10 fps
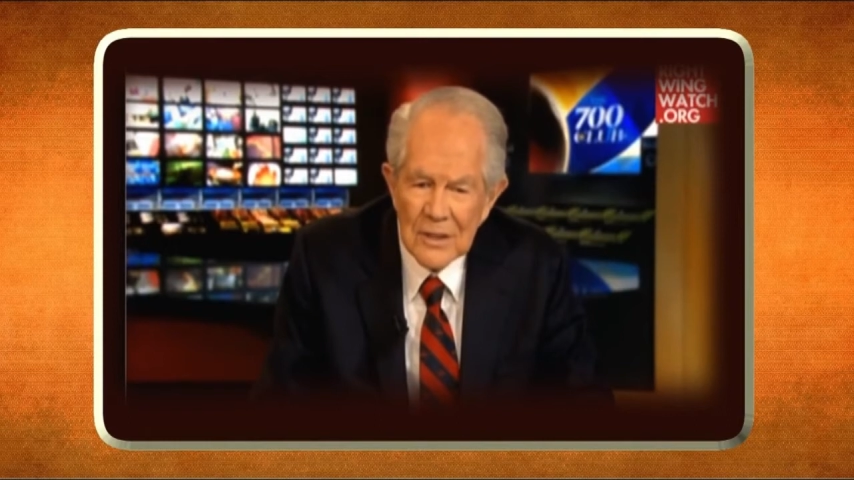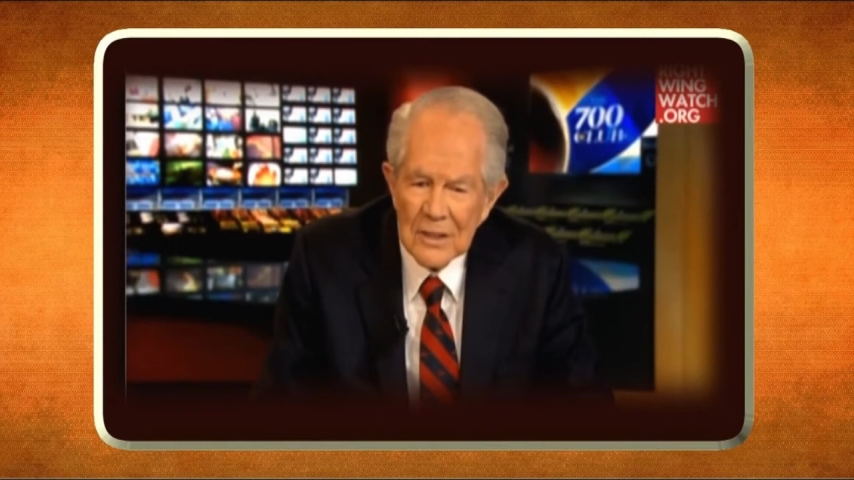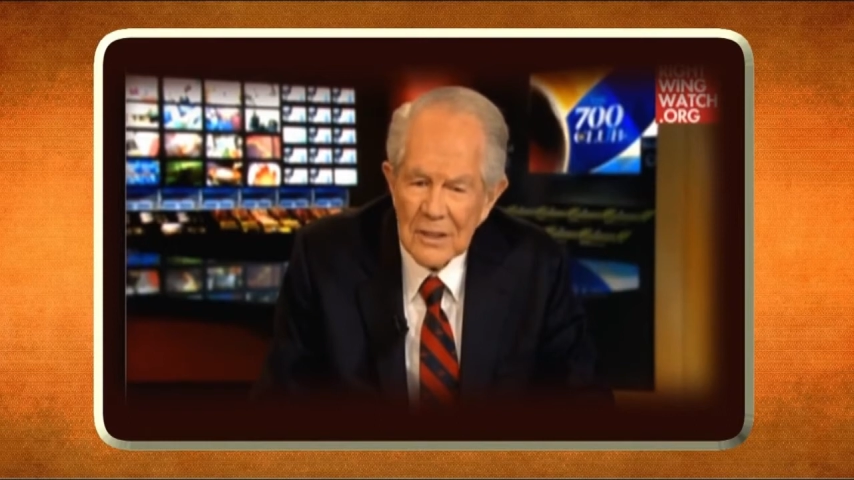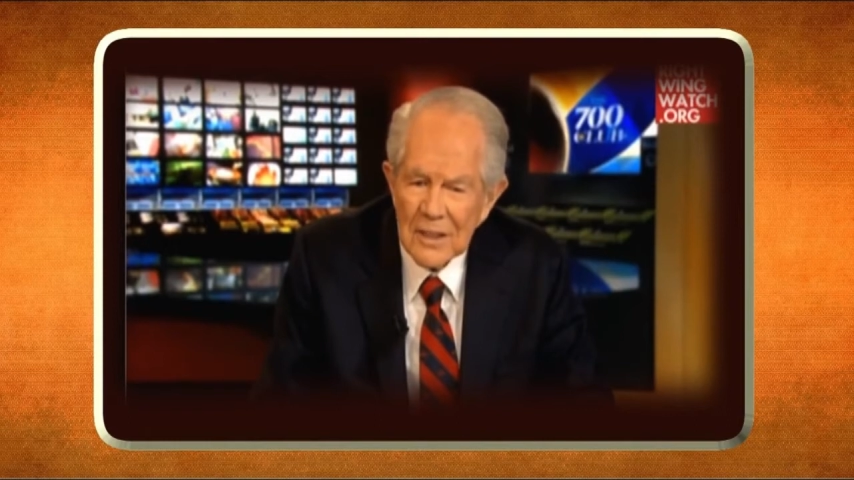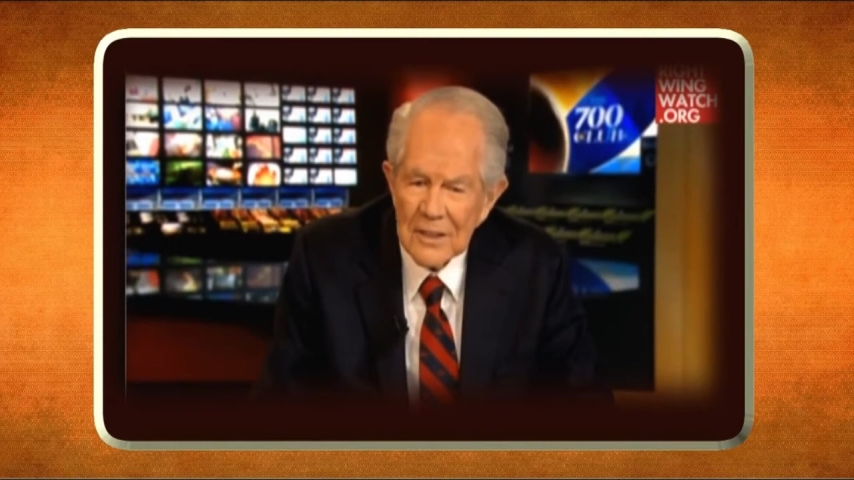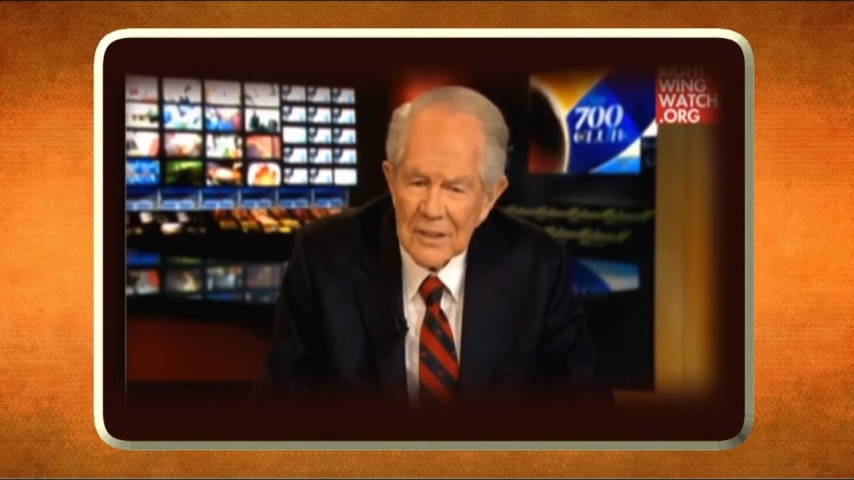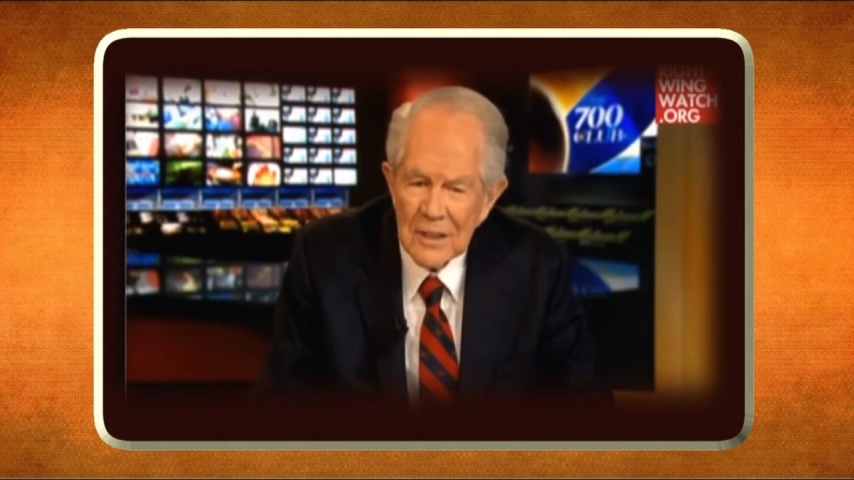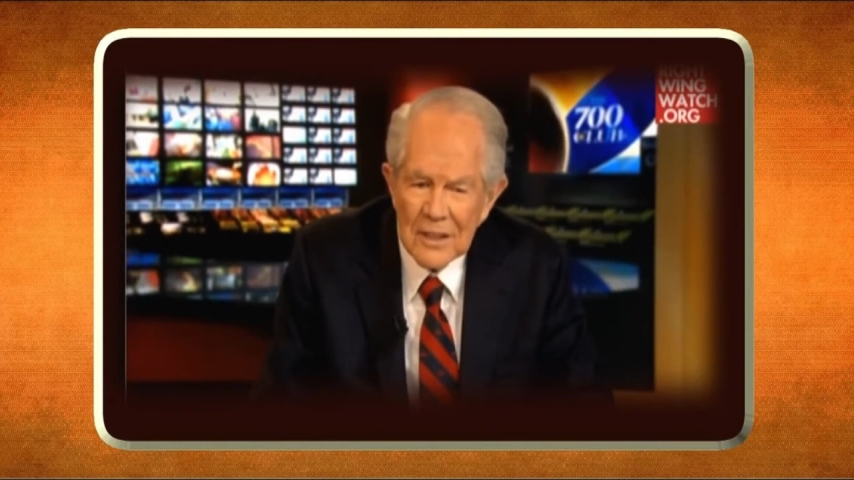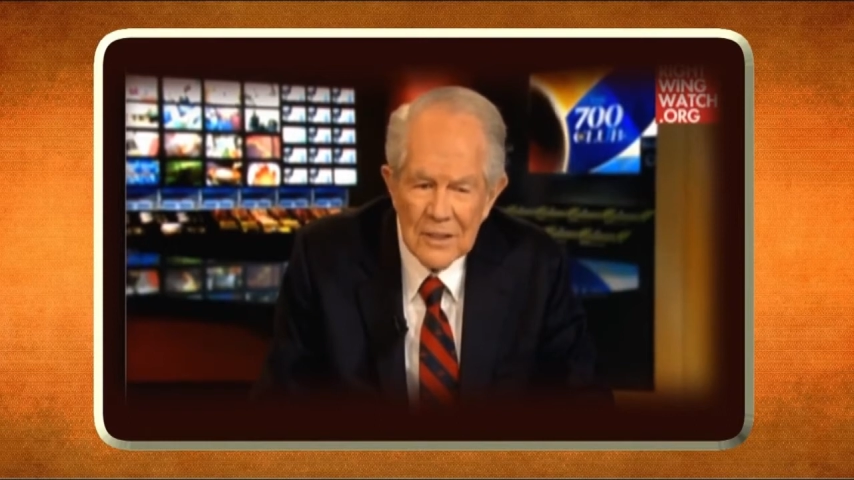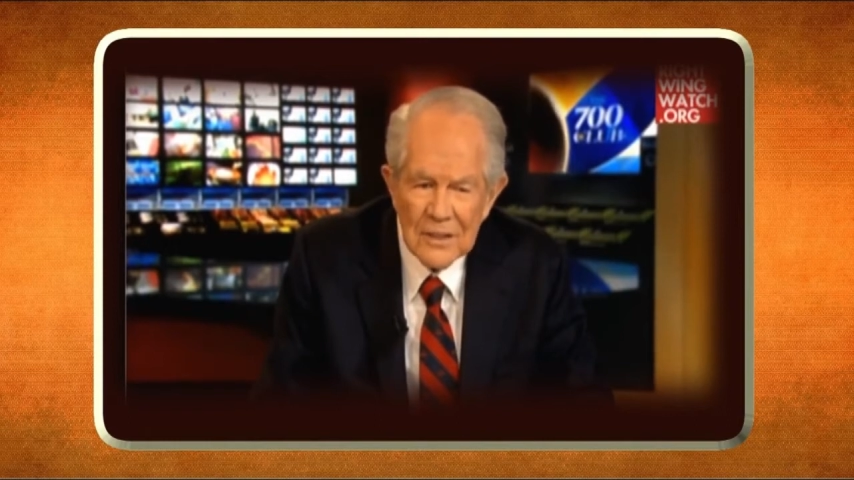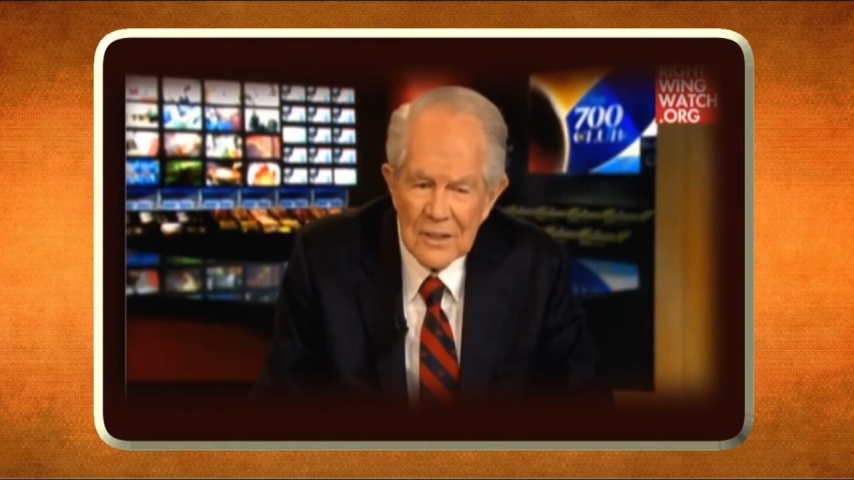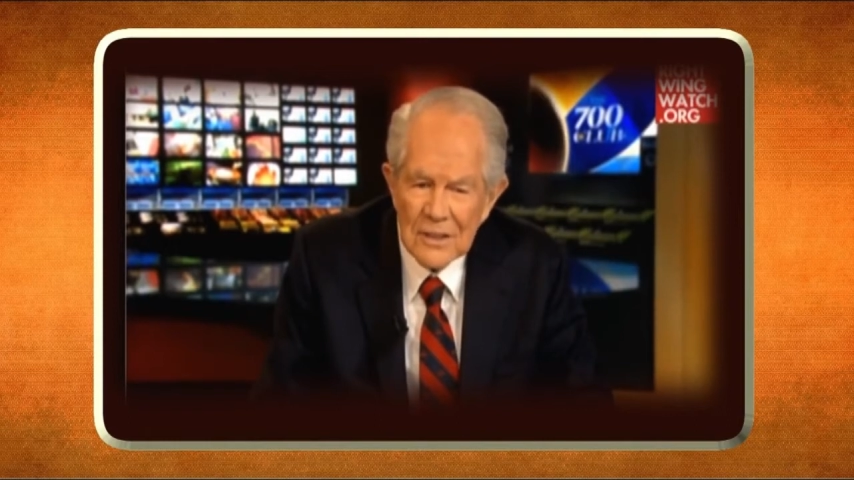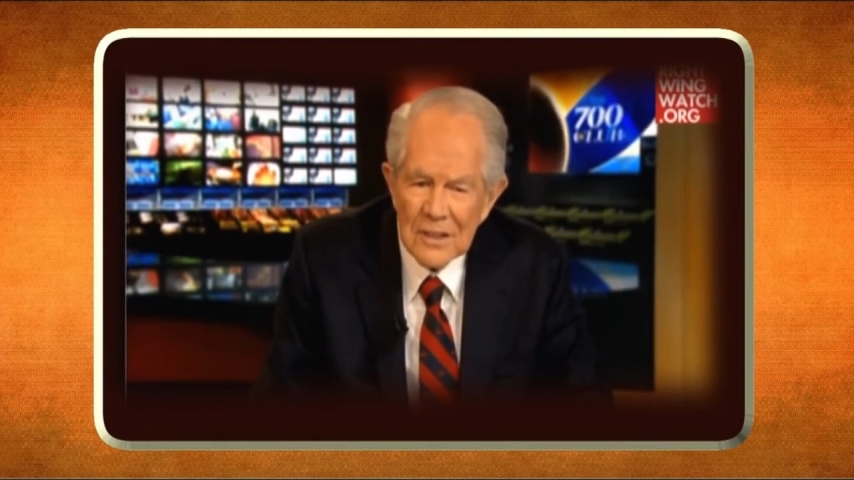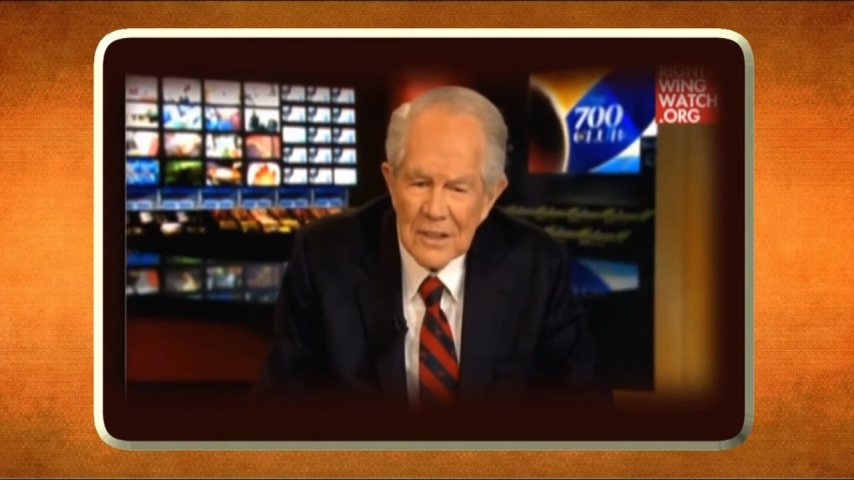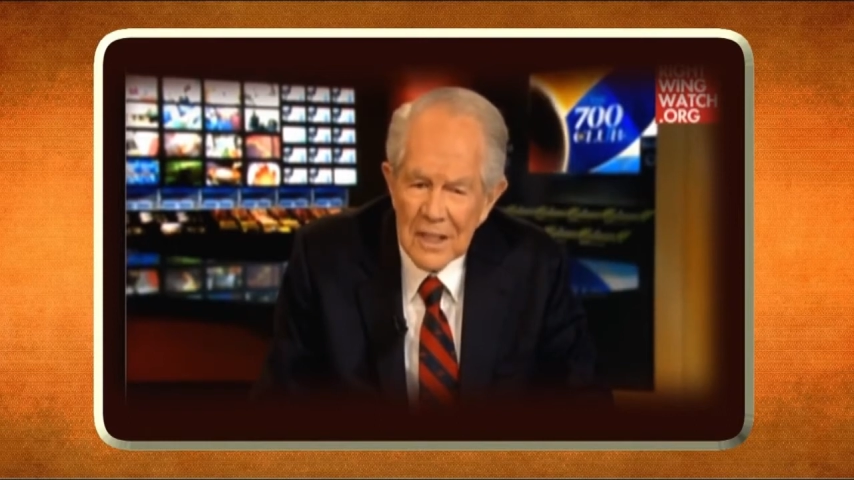6,000 years
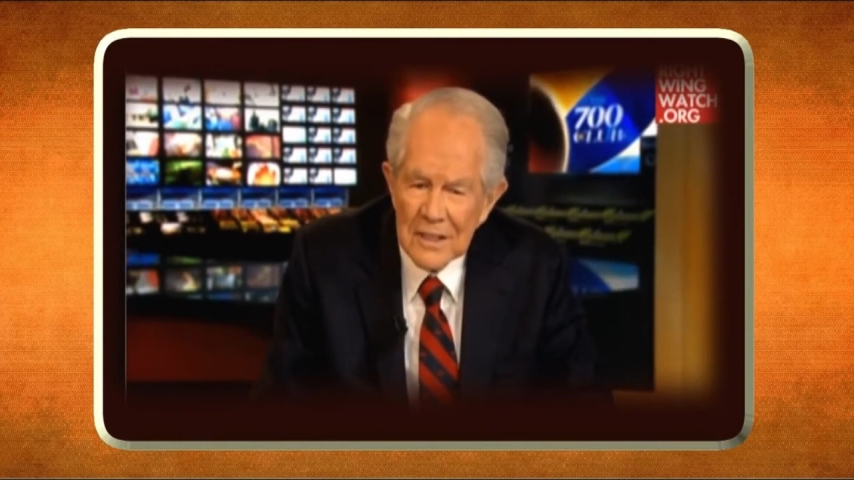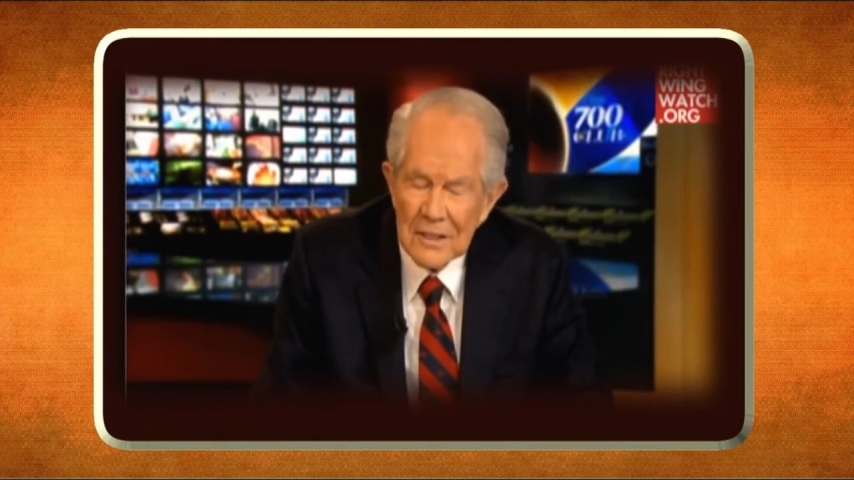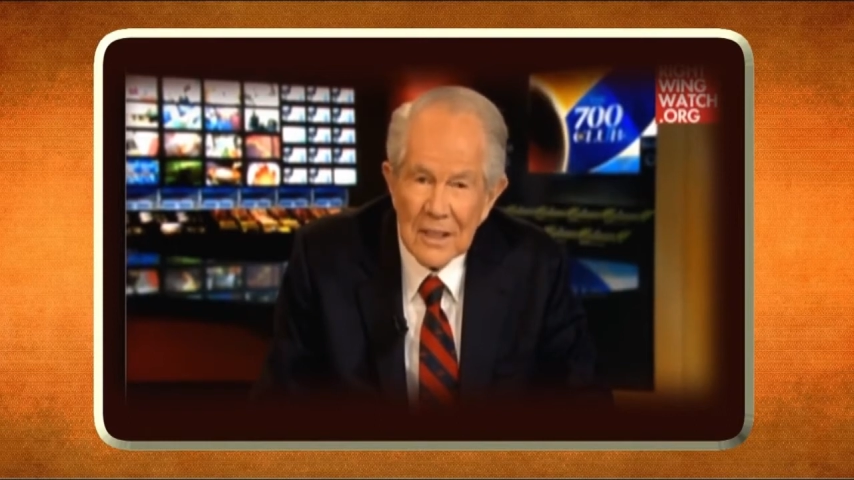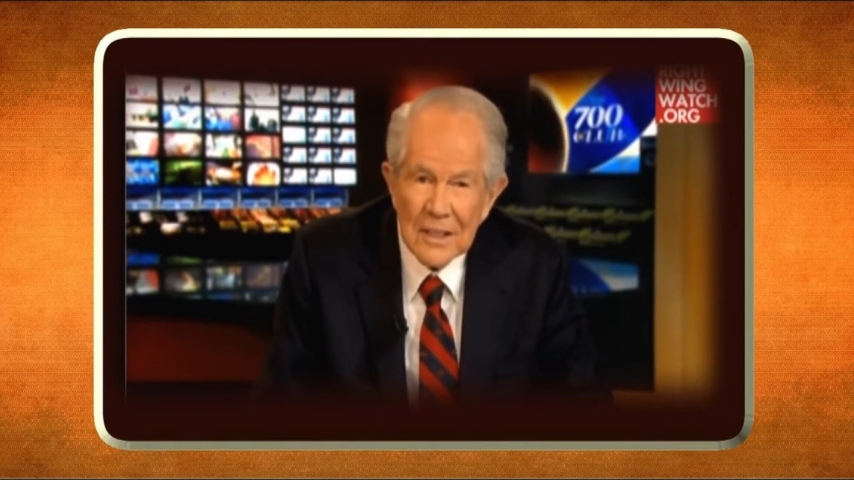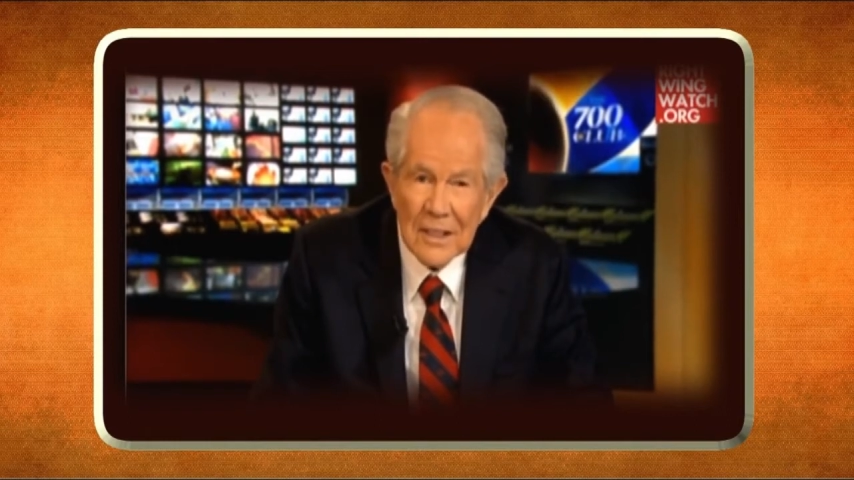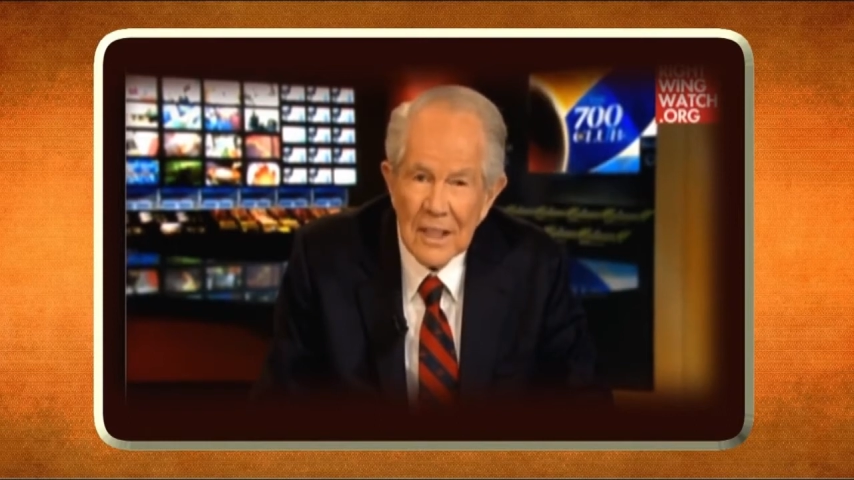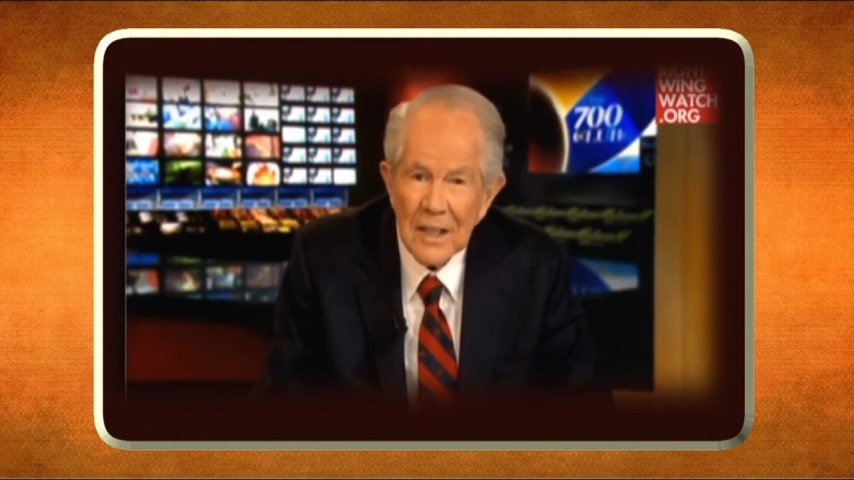is just nonsense.